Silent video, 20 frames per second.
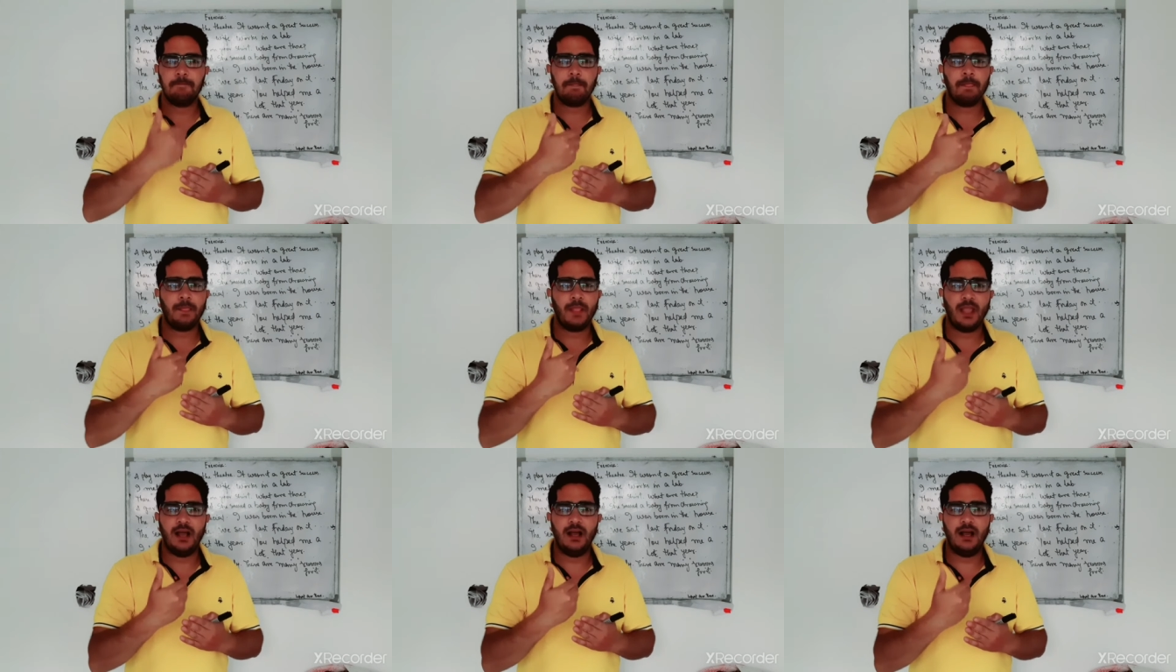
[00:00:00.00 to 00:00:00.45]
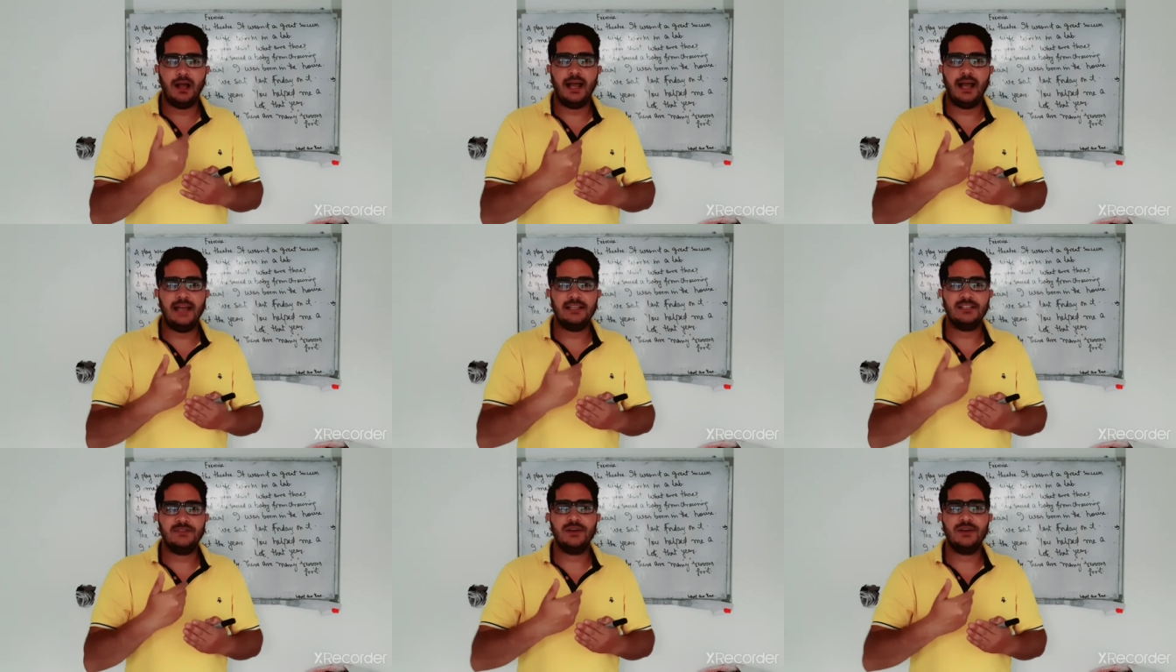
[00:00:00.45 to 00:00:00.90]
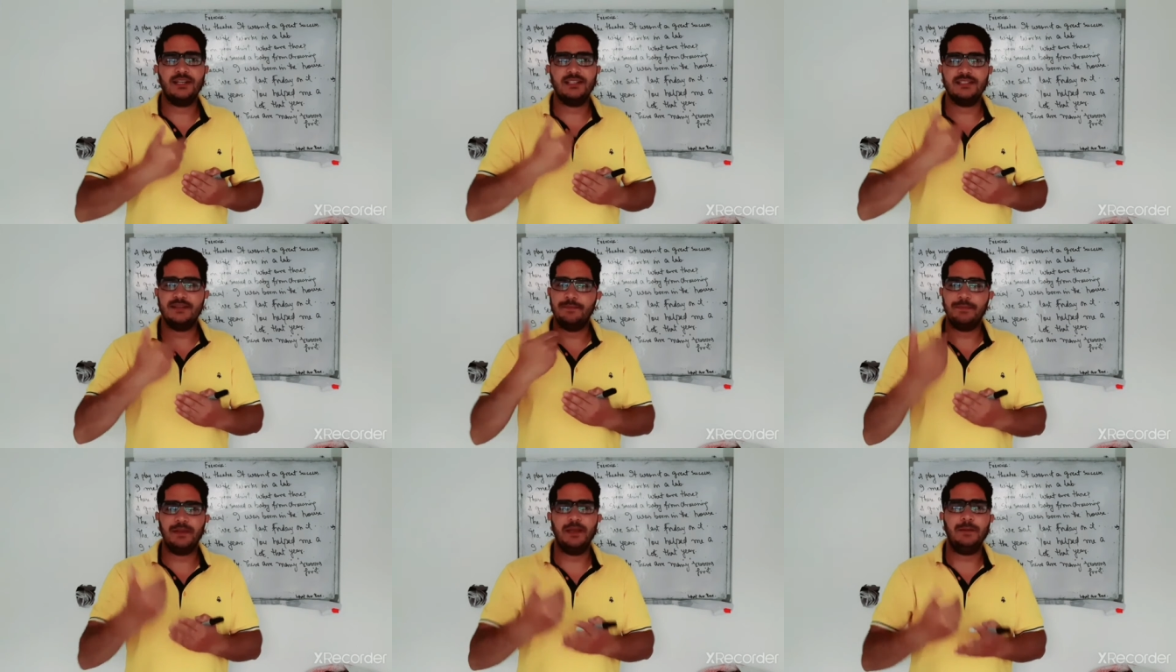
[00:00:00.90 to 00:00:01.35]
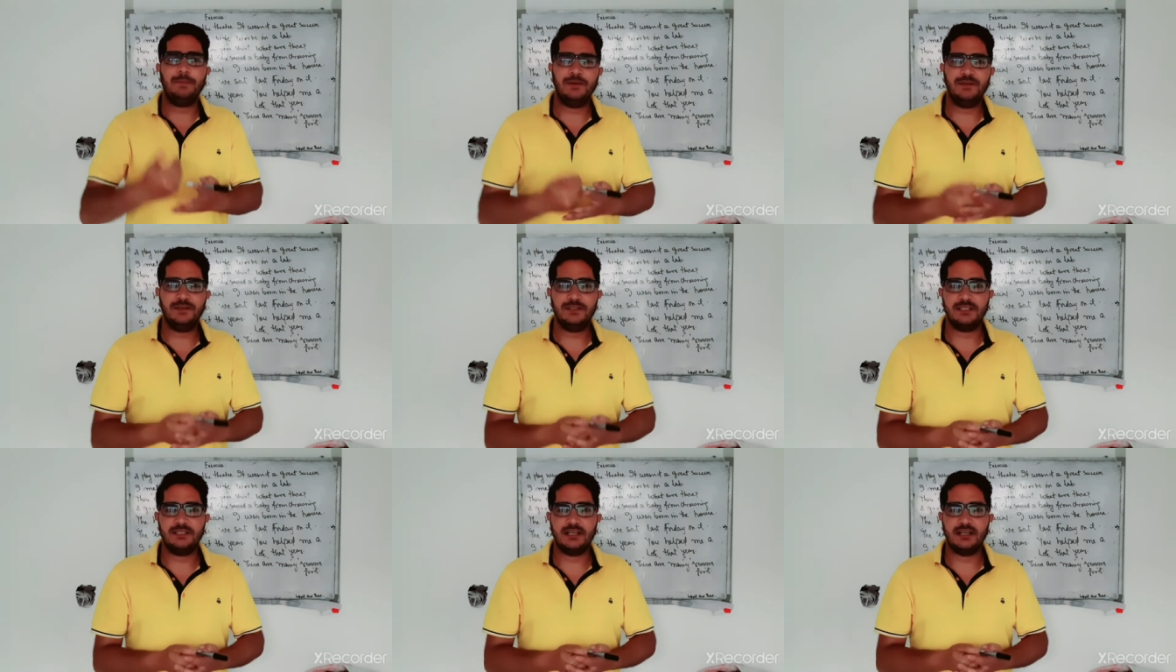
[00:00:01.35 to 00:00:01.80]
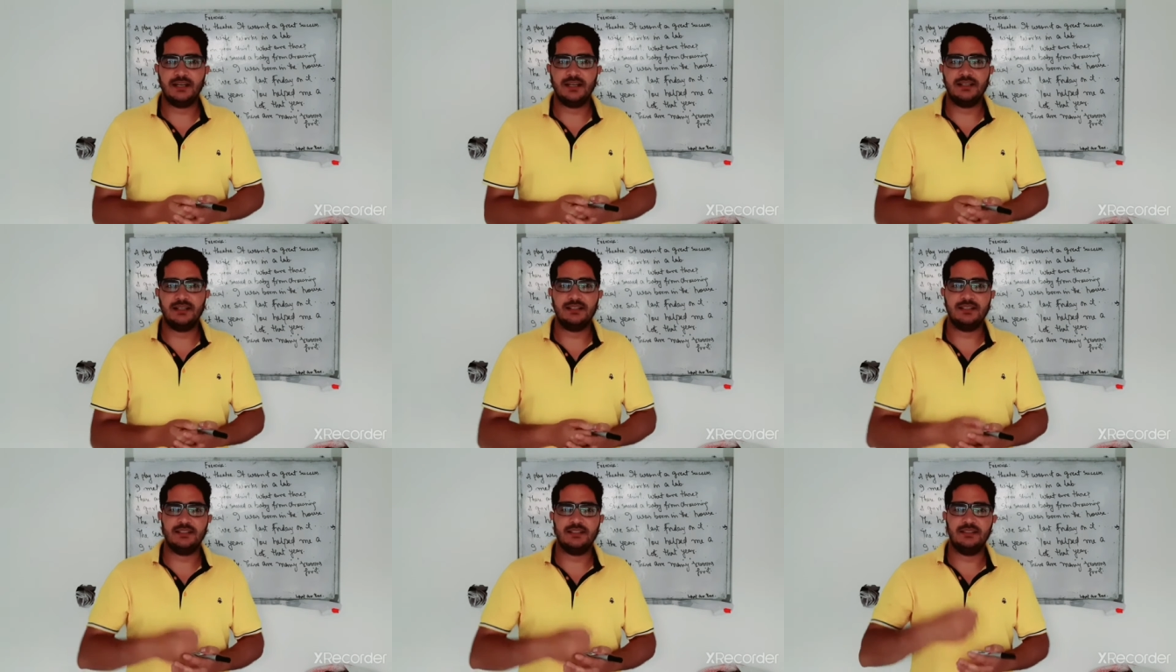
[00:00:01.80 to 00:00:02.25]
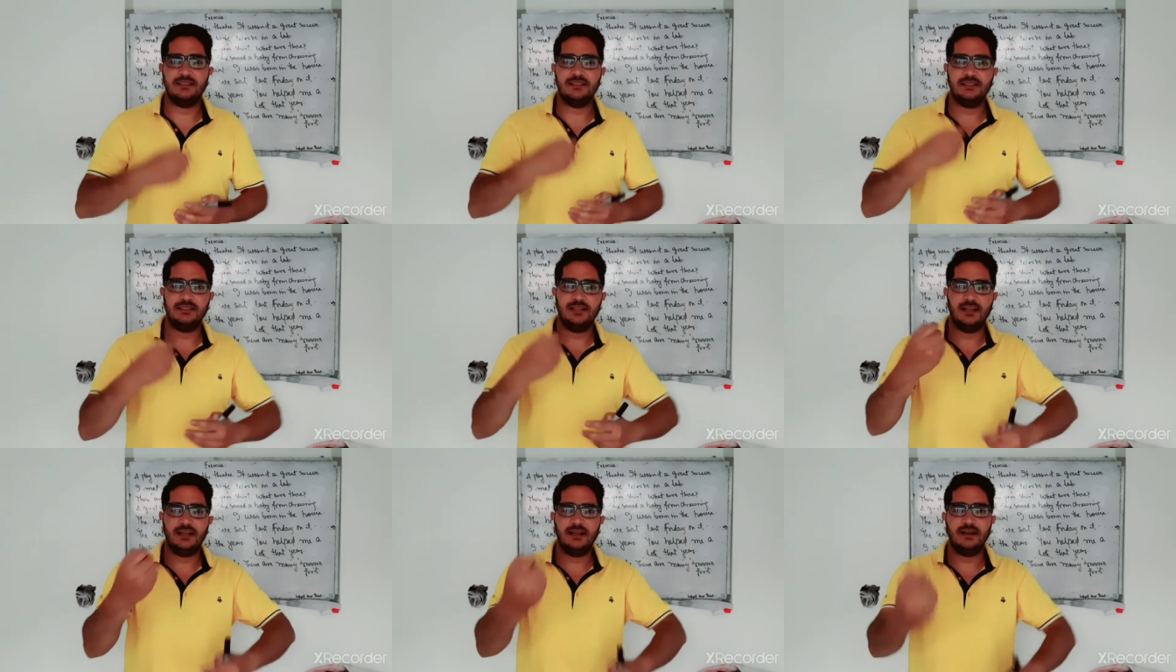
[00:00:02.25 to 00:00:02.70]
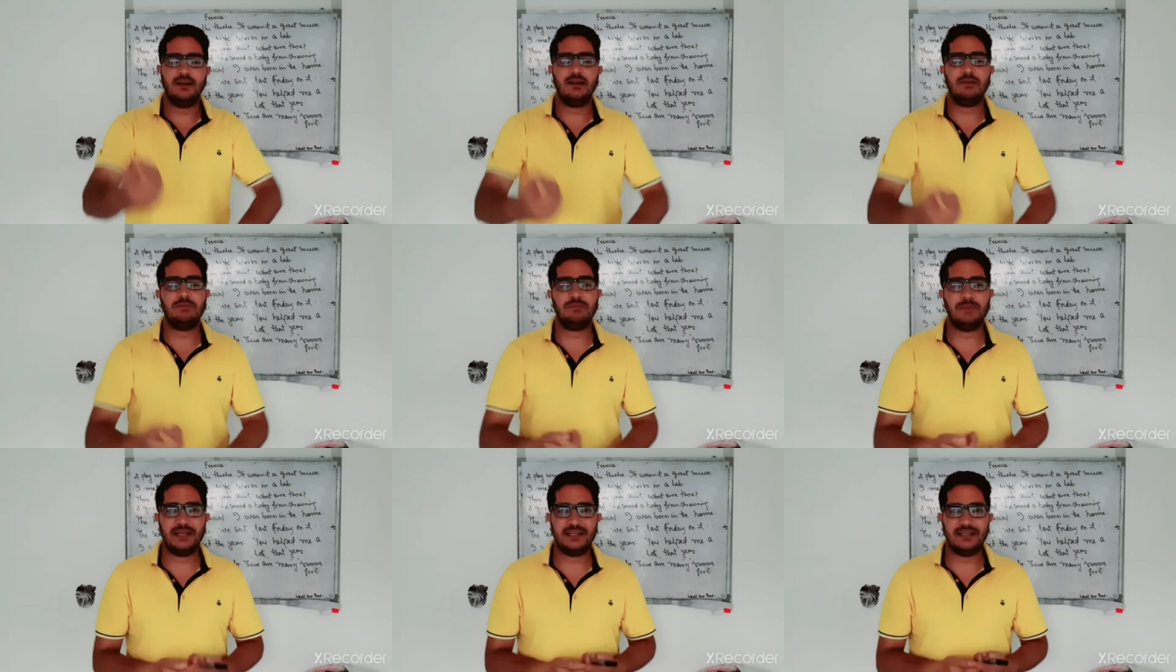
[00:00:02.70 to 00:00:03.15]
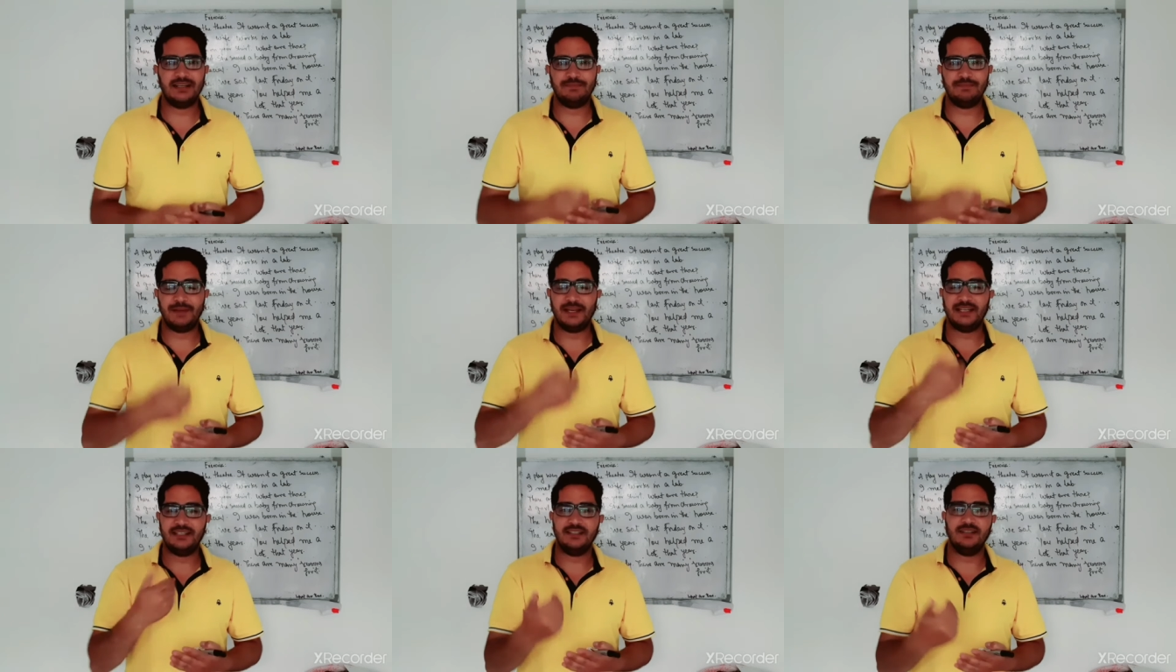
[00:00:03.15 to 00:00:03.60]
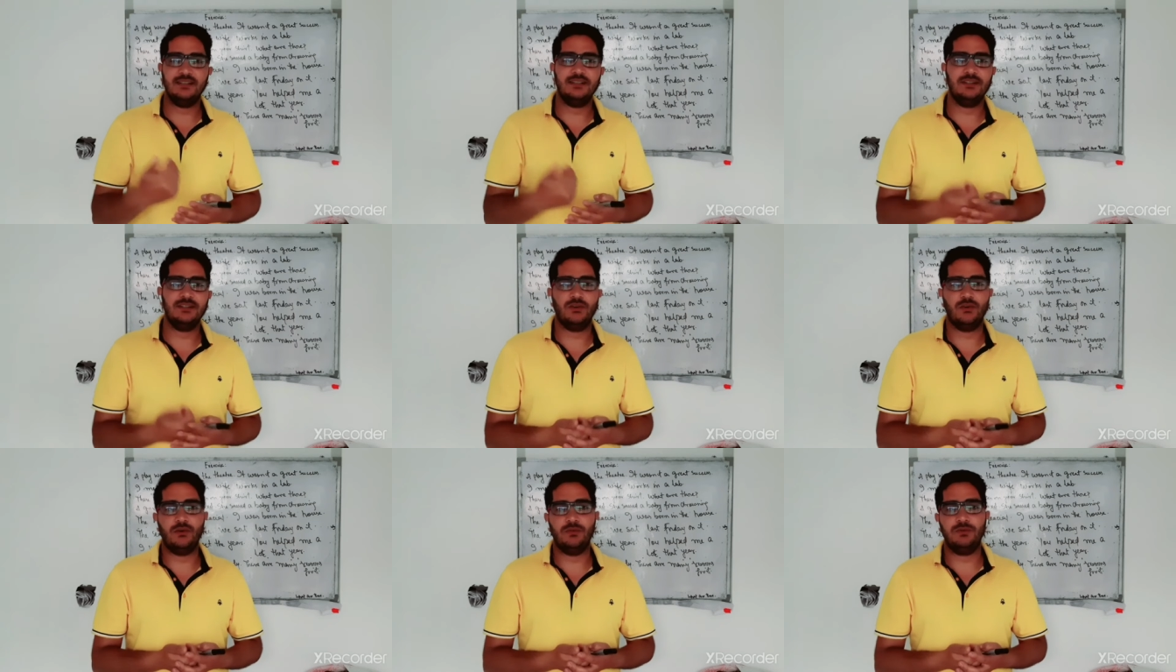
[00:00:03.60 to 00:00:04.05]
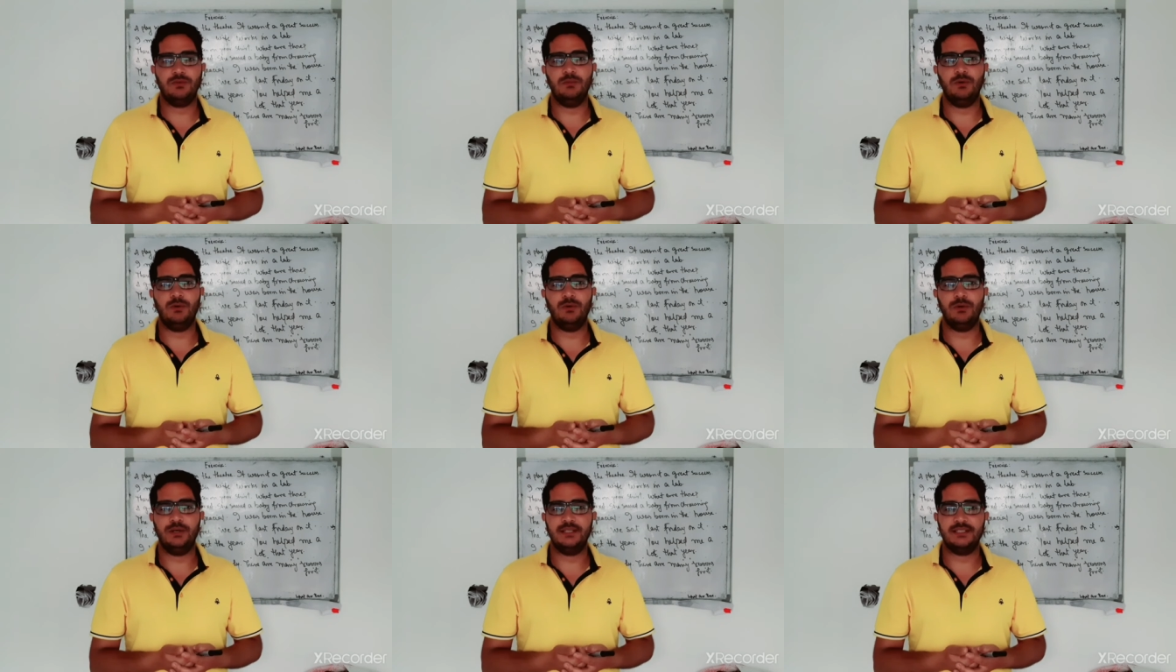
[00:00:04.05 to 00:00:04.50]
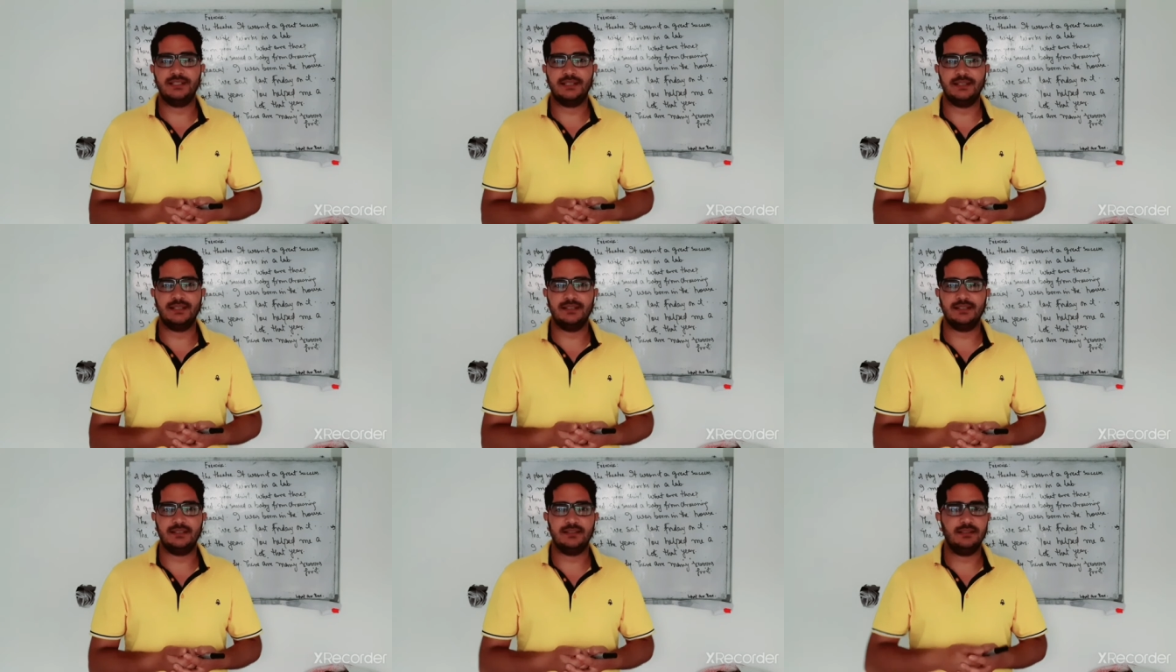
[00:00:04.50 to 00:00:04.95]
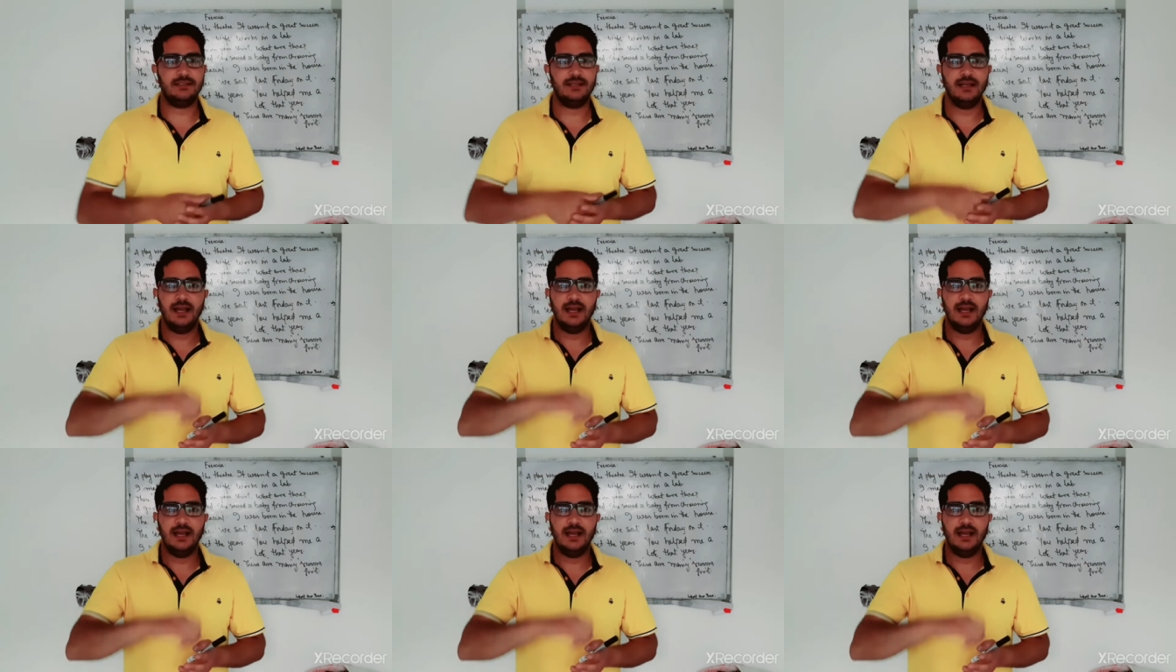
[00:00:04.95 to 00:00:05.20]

as far as the papers are concerned, pattern of the board is concerned,